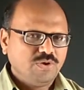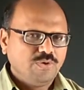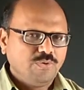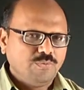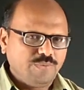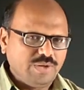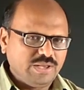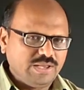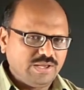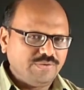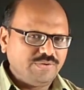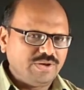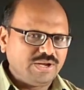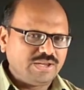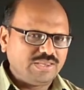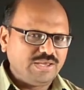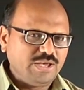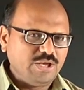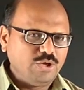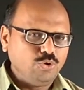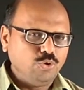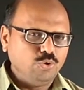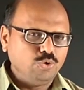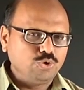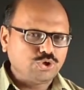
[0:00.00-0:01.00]
whenever
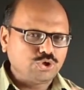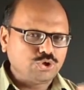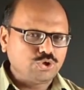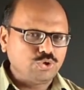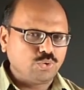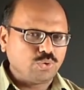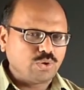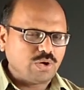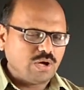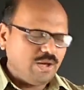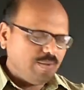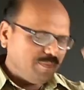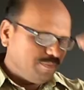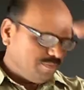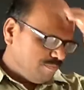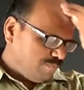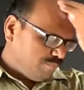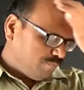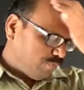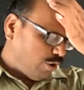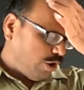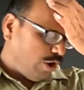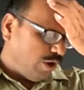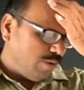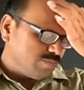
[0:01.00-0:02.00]
they used to come
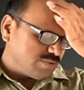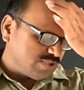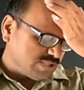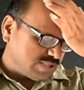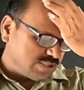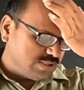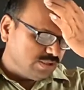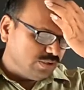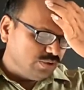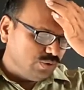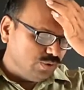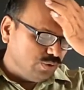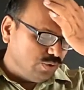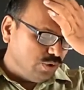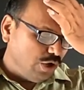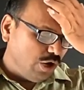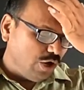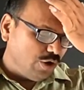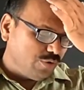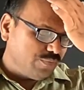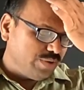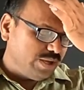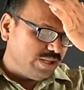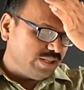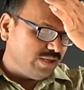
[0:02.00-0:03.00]
from school
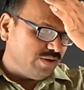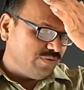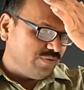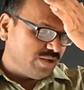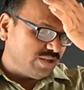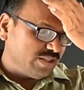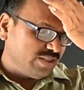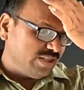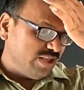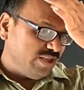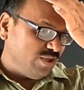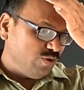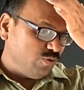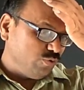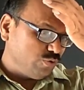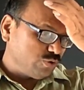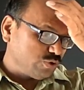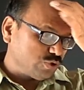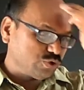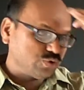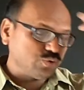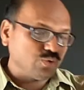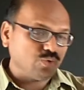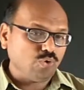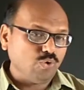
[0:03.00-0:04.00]
or whenever they
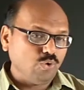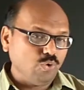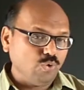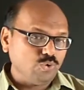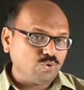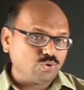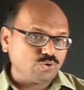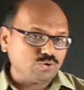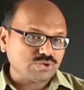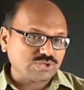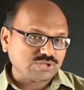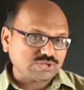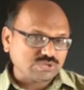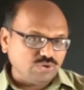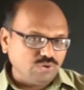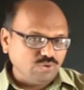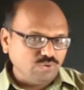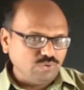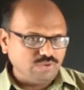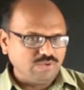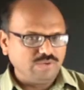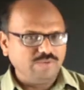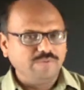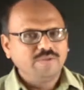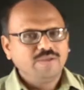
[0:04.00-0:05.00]
used to go to
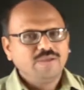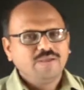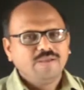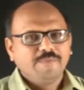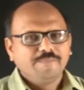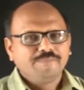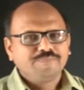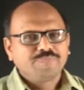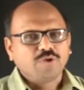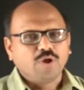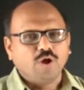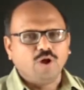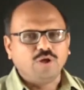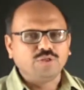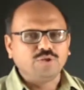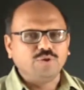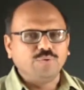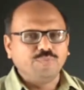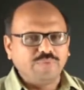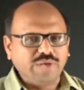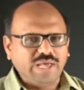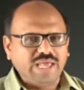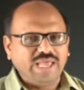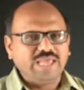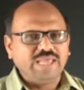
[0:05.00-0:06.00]
school. On
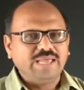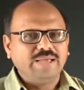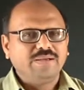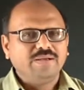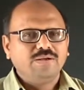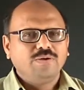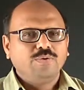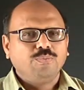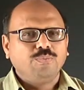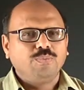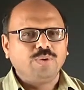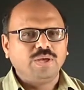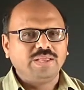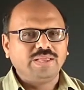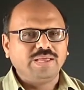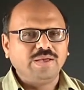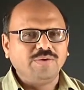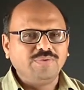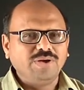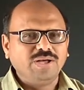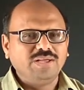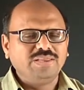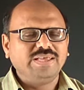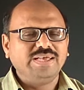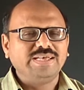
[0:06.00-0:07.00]
the way,
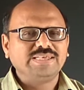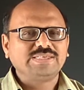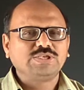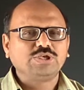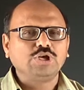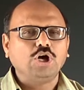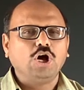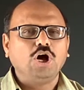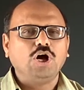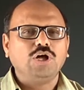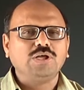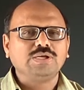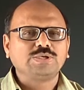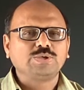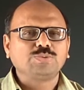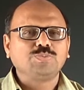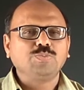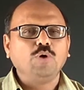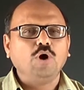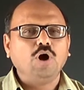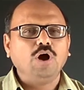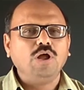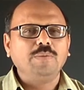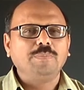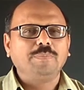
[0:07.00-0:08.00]
whenever they saw a
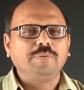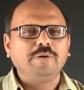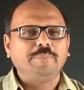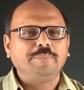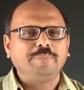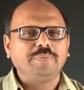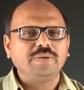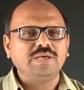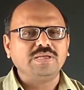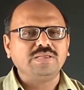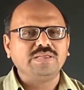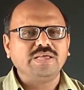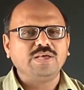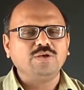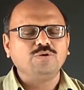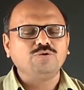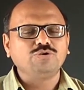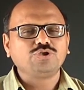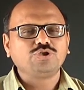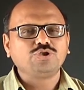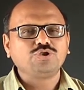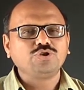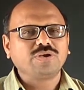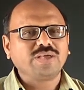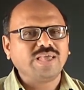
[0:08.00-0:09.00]
small puppy, they
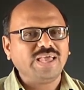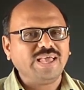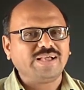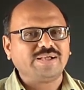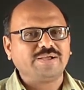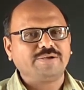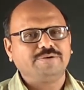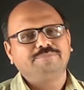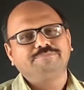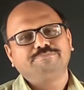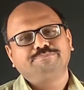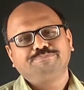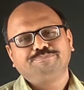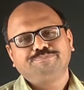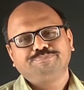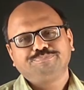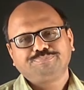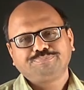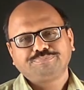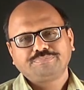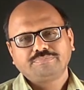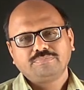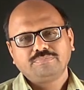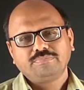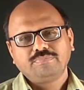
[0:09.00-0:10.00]
used to kick.
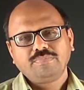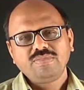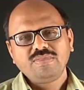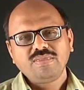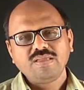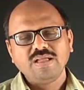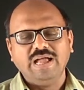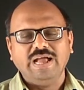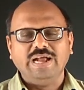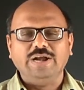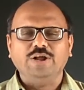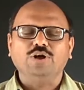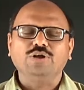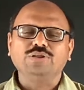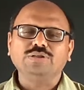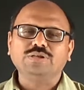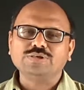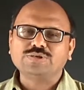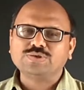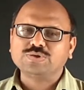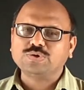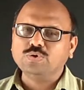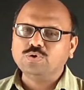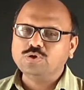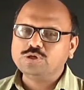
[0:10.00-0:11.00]
And on
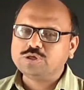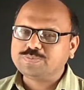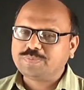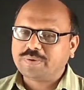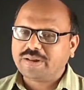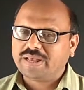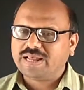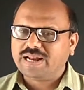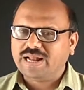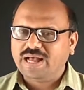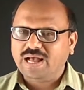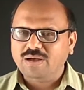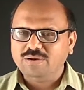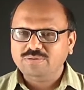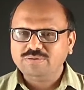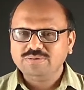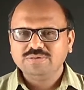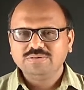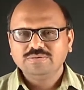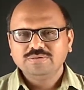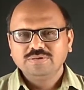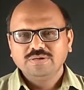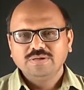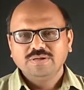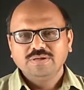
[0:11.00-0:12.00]
the school's
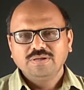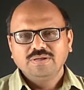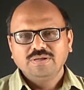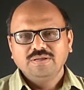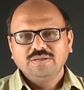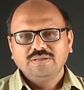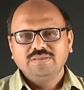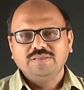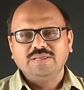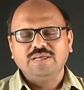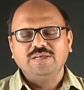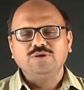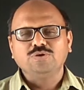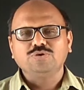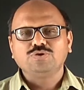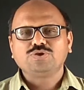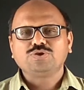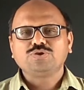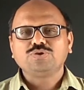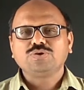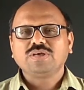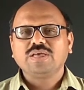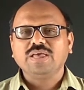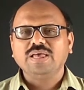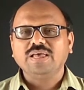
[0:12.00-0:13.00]
playground, they
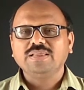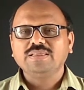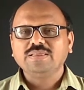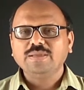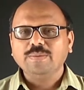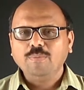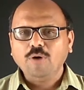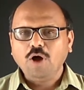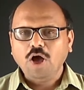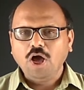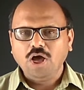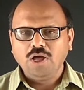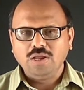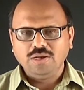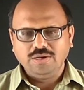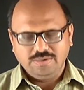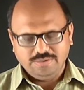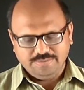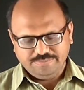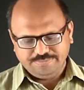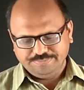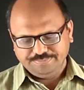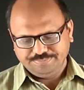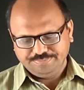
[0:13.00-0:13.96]
used to kick the ball.